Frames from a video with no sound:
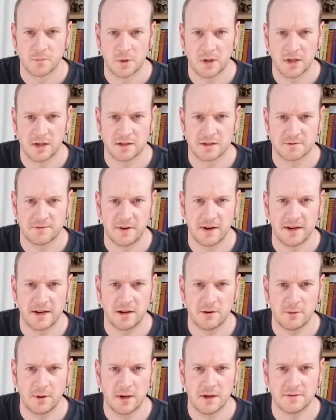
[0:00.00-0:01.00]
Well, it's finally
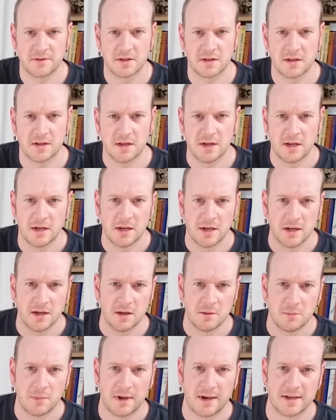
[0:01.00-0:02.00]
arrived.
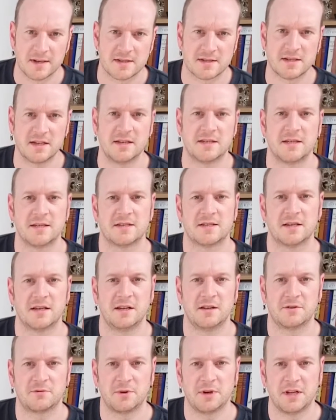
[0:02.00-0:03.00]
My CTC
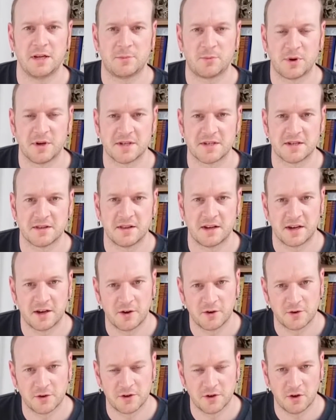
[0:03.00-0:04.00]
3D printer that I
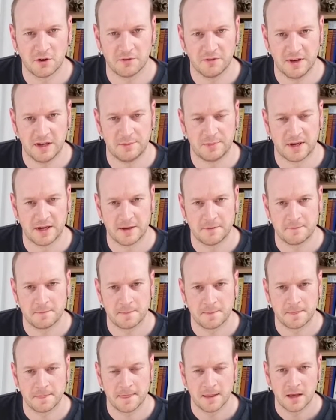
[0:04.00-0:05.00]
ordered off eBay.
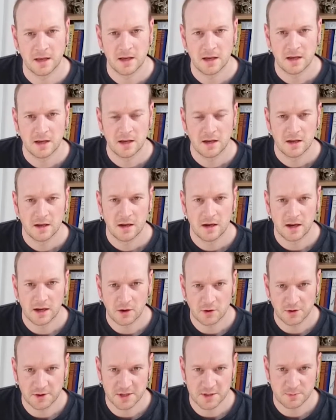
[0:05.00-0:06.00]

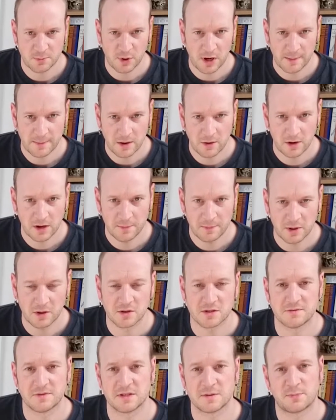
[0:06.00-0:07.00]
I ordered this primarily because
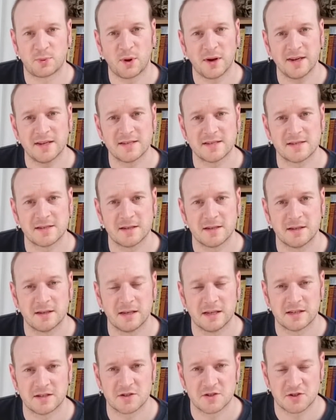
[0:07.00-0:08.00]
of its price.
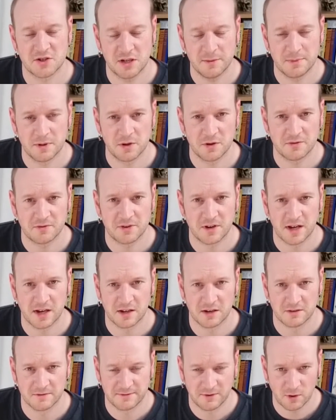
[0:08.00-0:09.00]
It's cheap enough that I
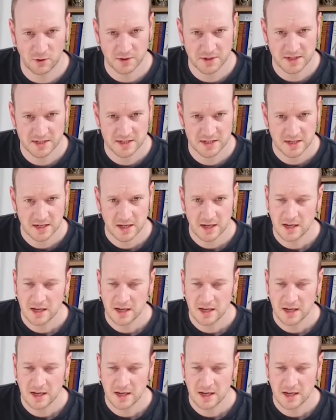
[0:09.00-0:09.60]
can afford it.